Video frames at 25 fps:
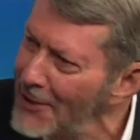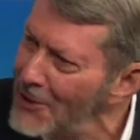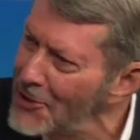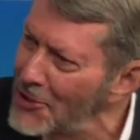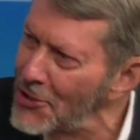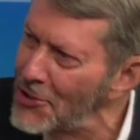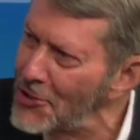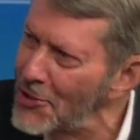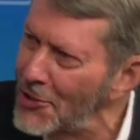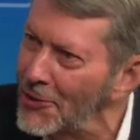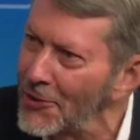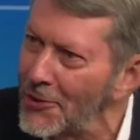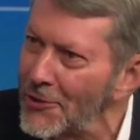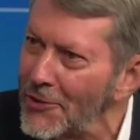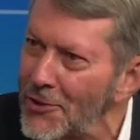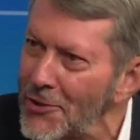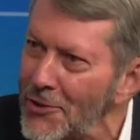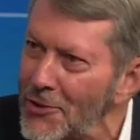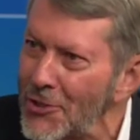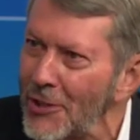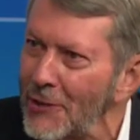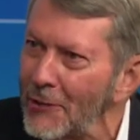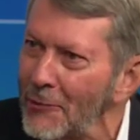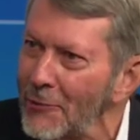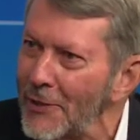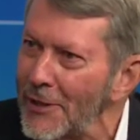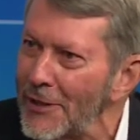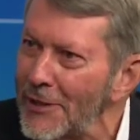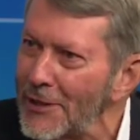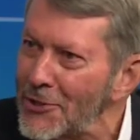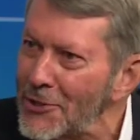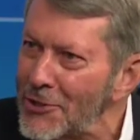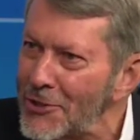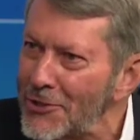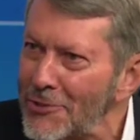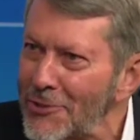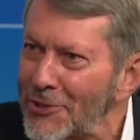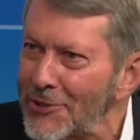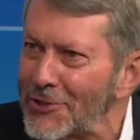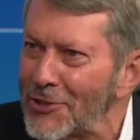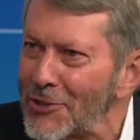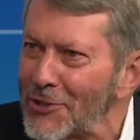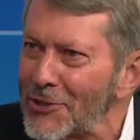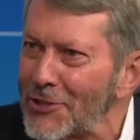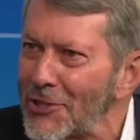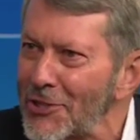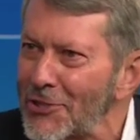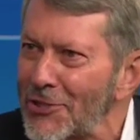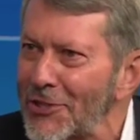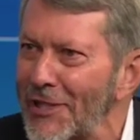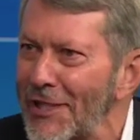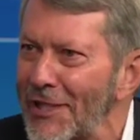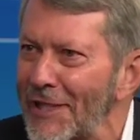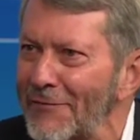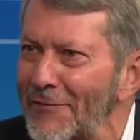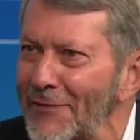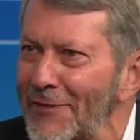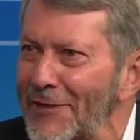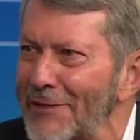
She's heard this already. She doesn't have to.